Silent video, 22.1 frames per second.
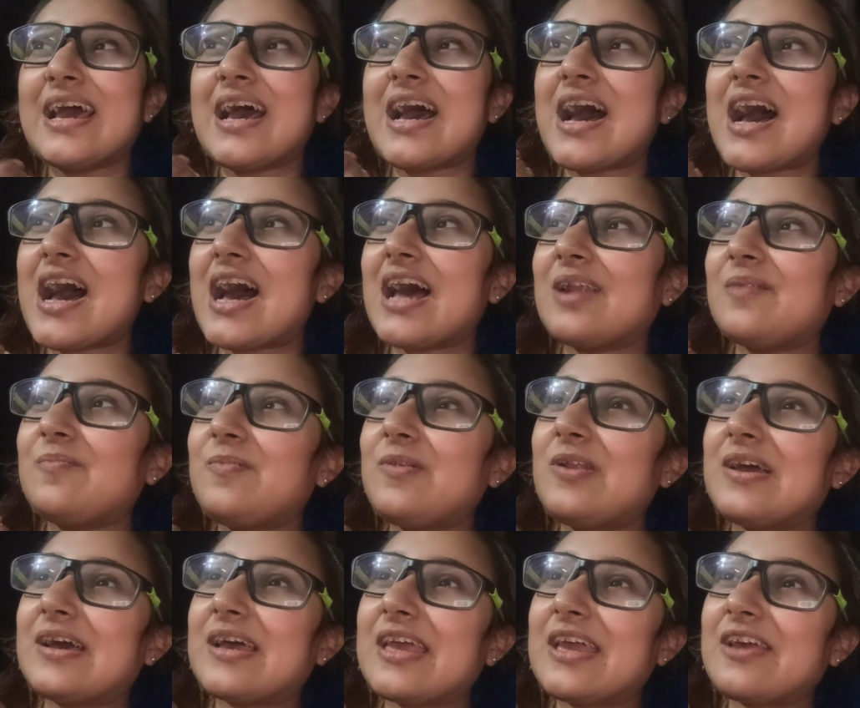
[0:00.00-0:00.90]

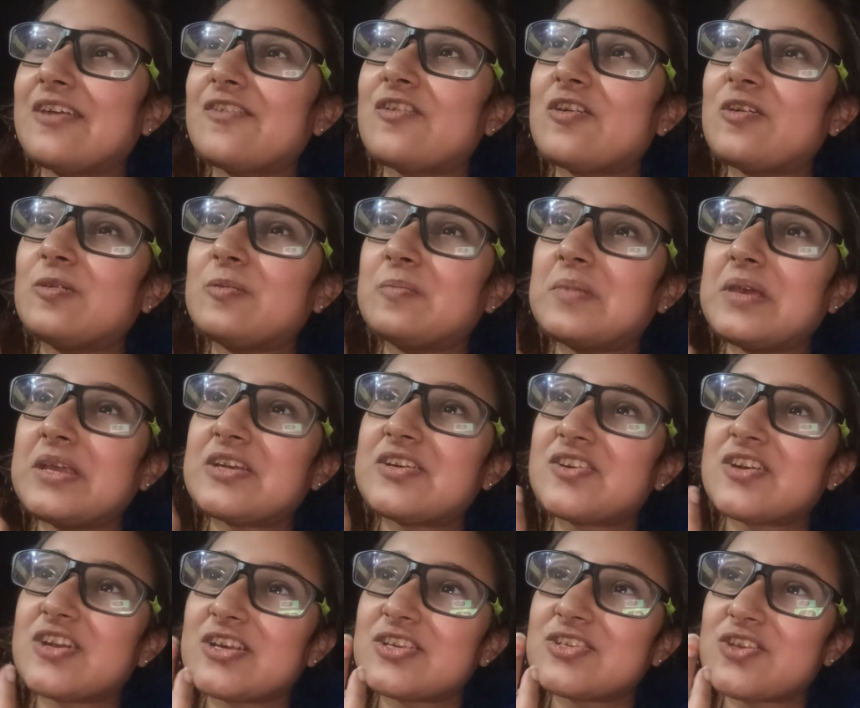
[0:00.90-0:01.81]
unplugging from the
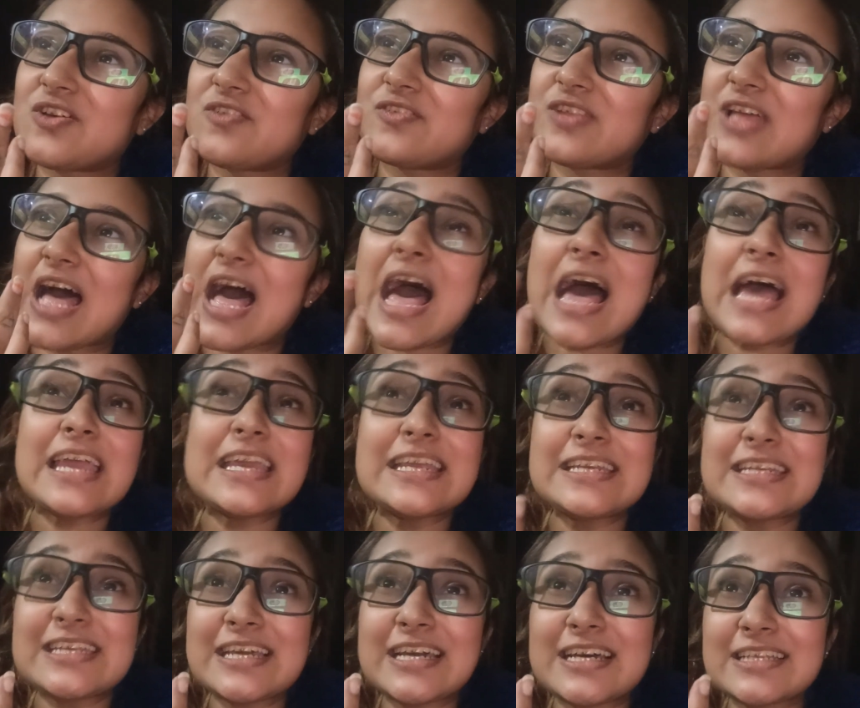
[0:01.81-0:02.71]
matrix of the
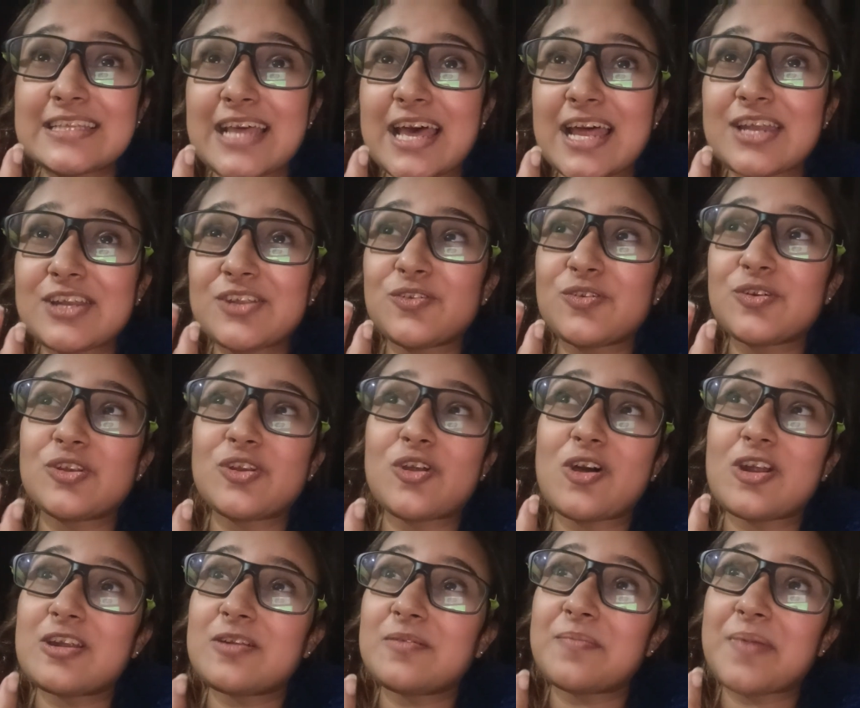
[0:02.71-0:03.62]
idea that you
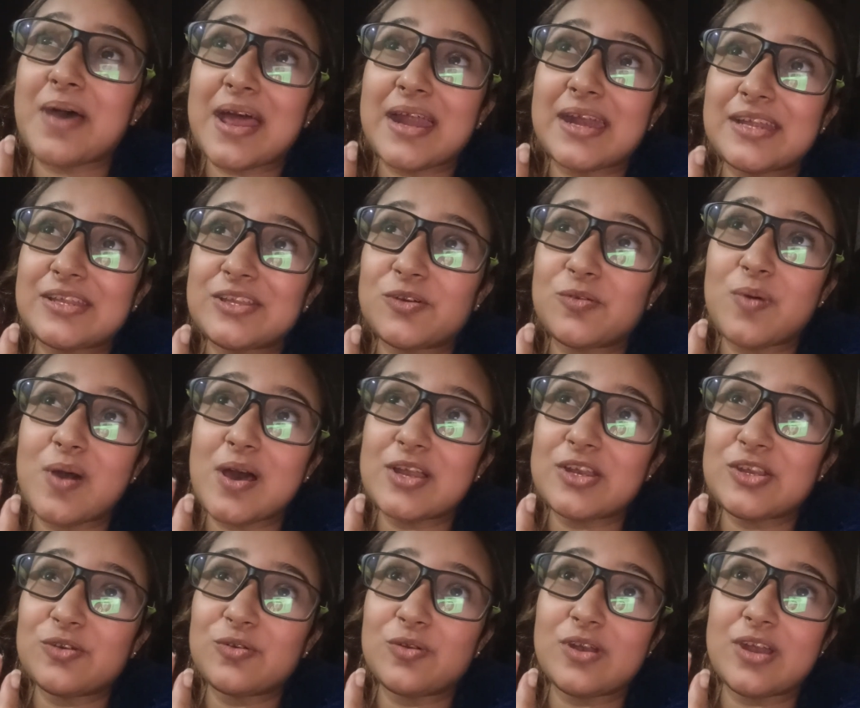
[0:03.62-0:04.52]
cannot marry the one
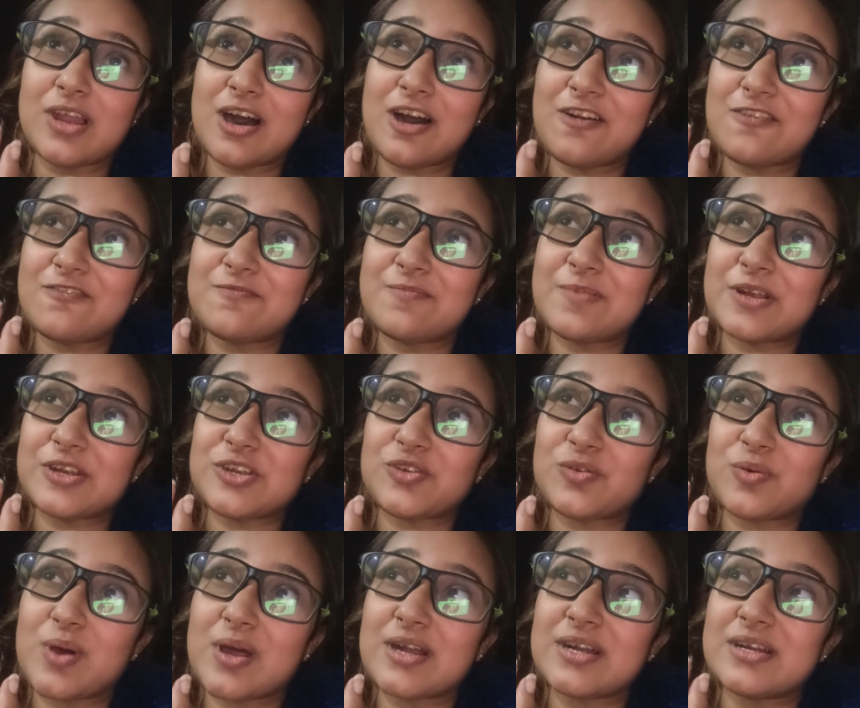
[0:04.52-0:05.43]
you love, but
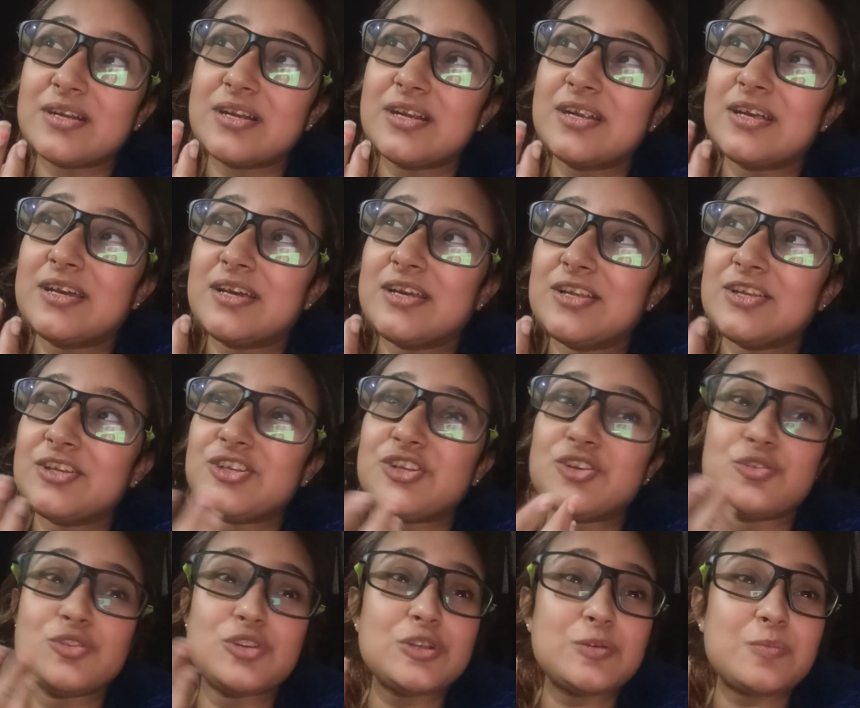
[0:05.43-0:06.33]
you are
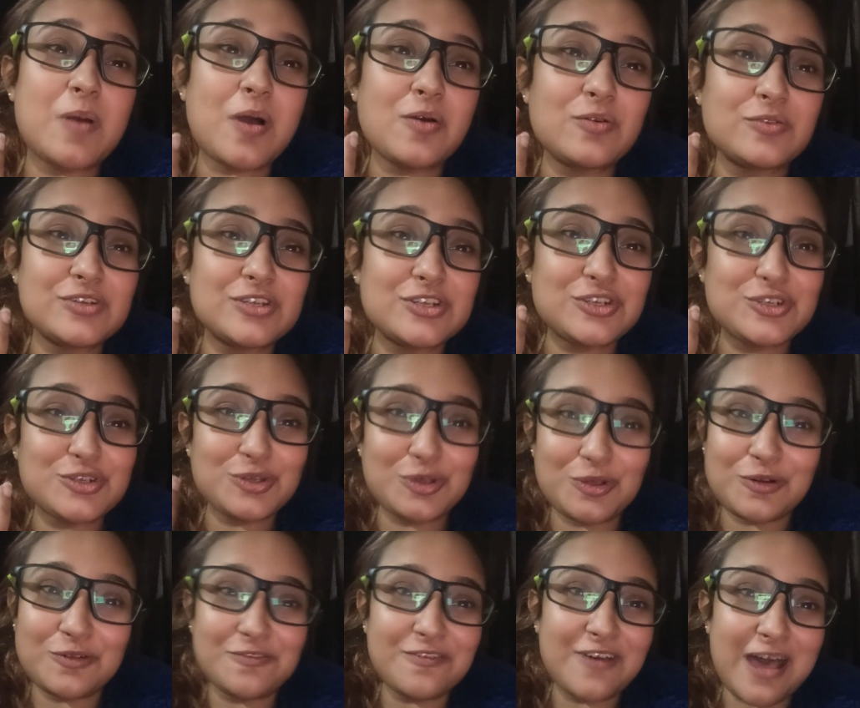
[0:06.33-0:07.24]
duty-bounded to
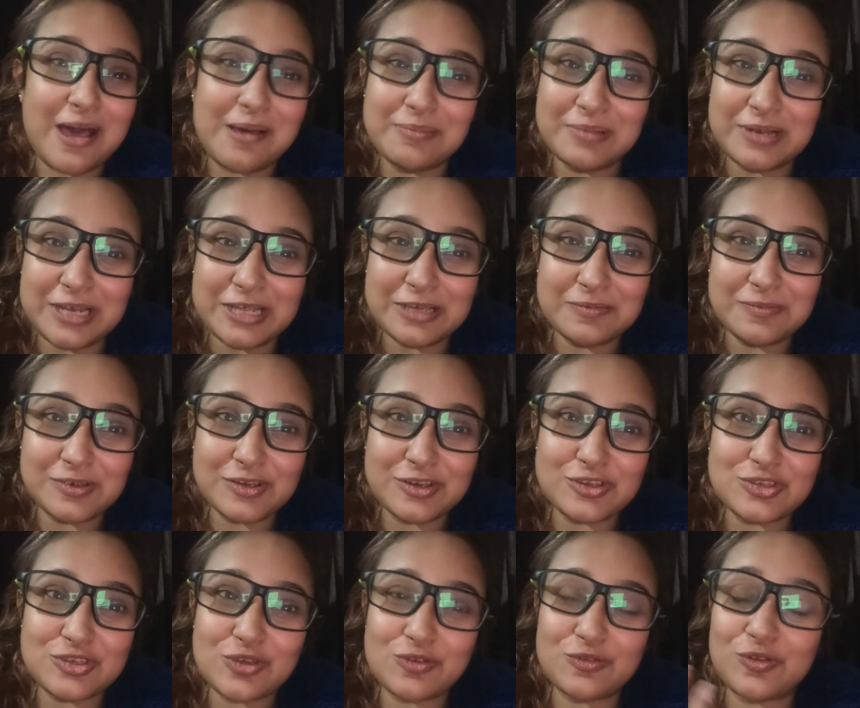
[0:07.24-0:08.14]
your family
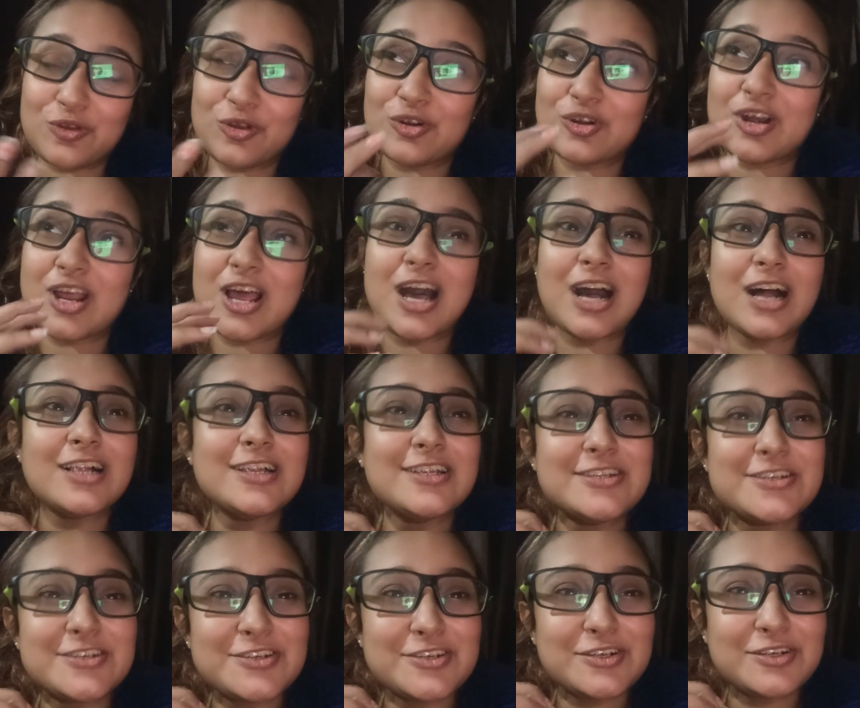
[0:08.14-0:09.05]
because of your
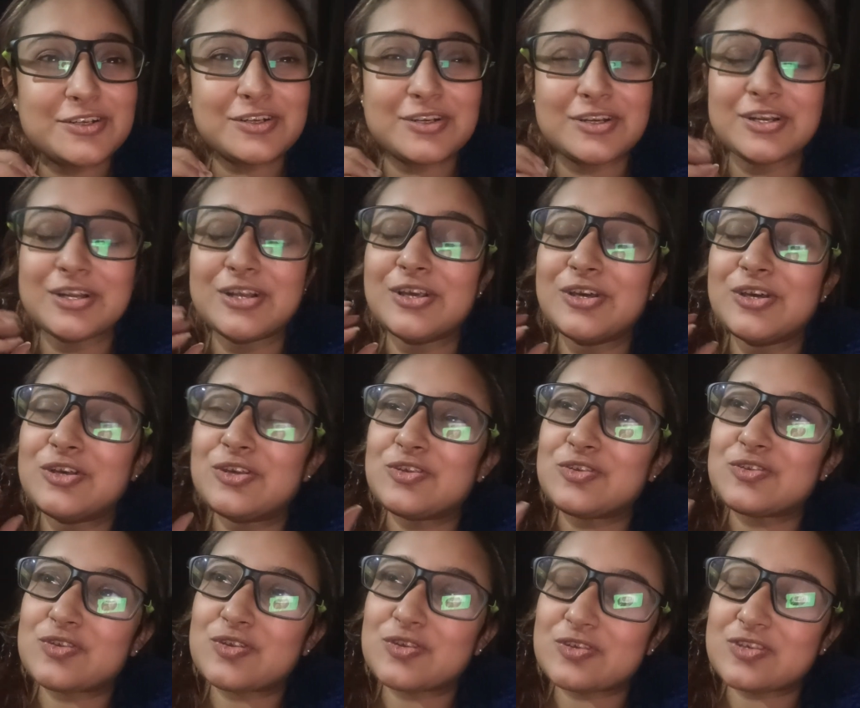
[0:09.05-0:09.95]
culture,
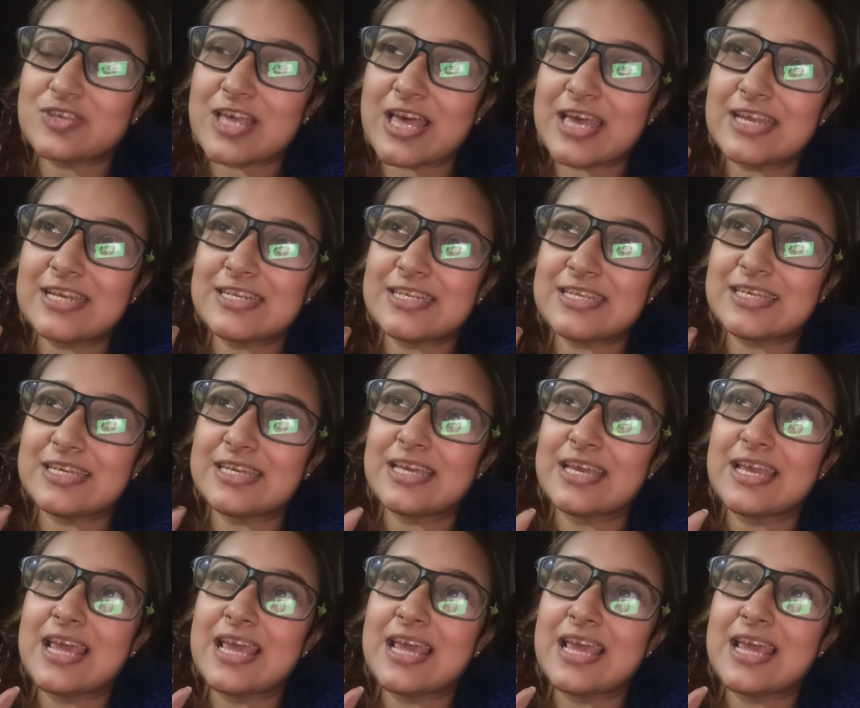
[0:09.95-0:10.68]
society,